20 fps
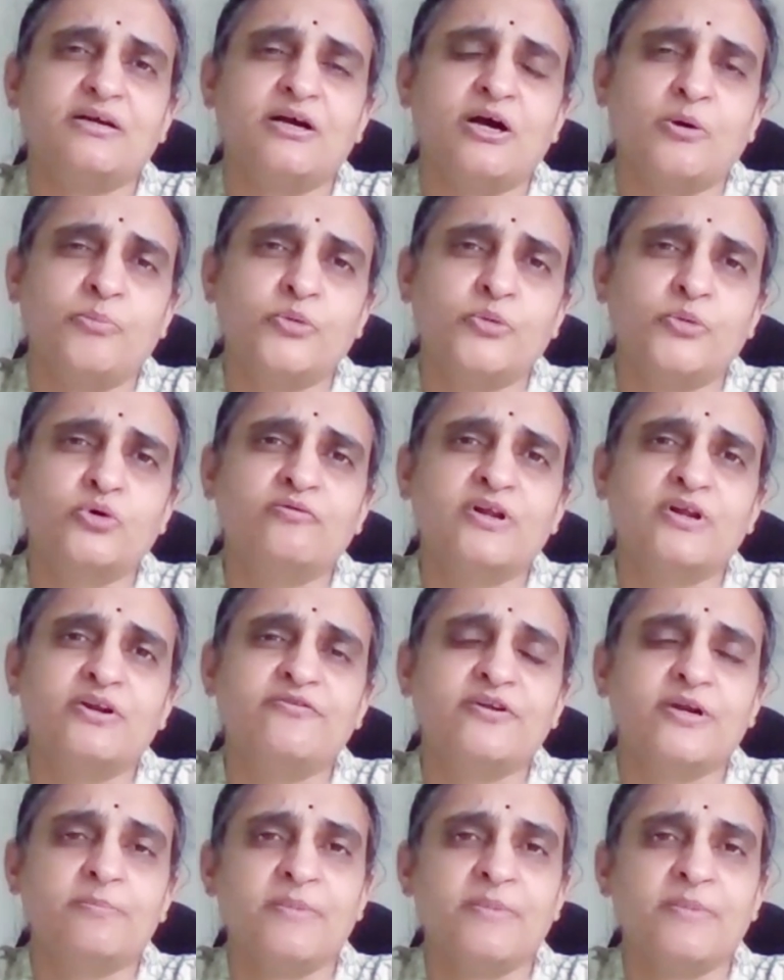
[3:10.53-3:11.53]
approval
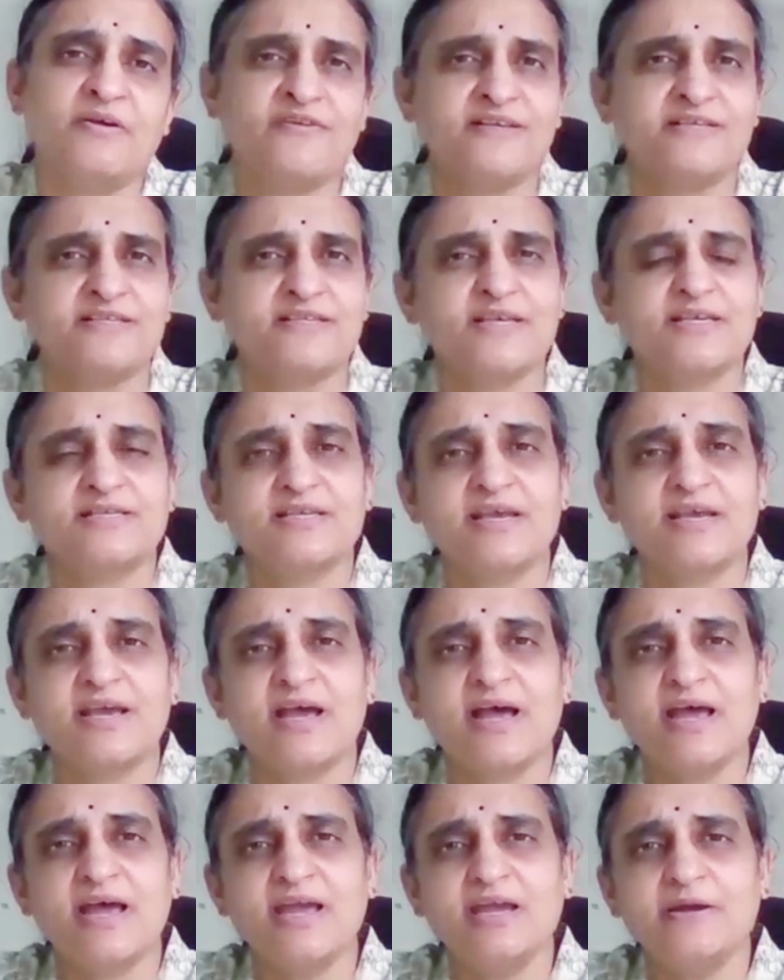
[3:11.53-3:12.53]
from
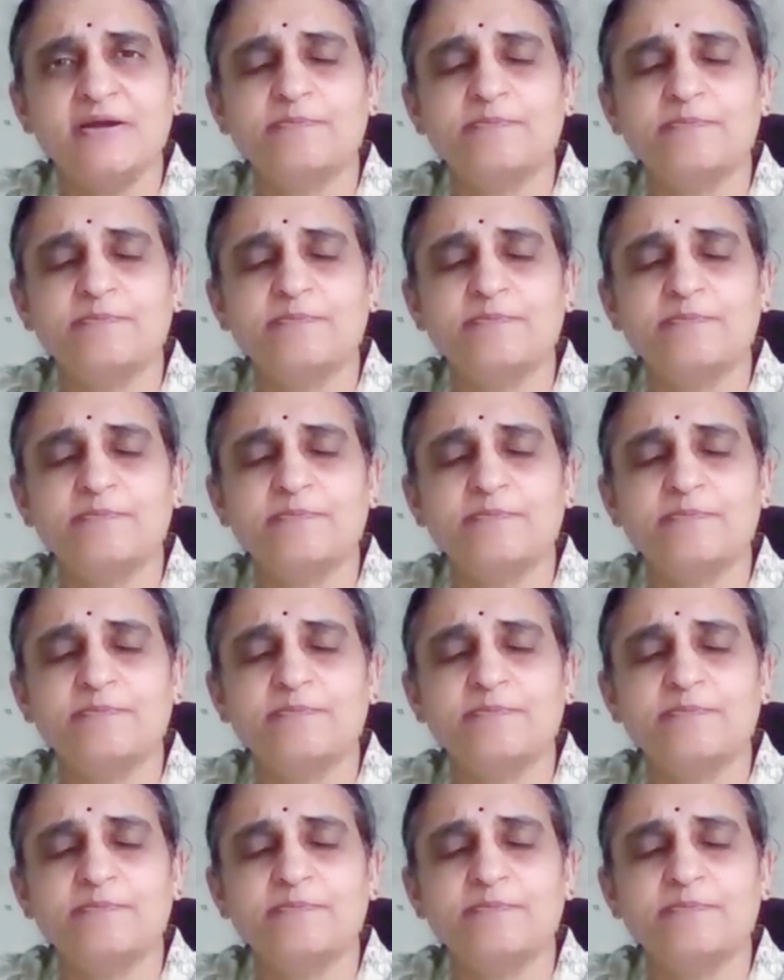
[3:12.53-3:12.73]
FSSAI,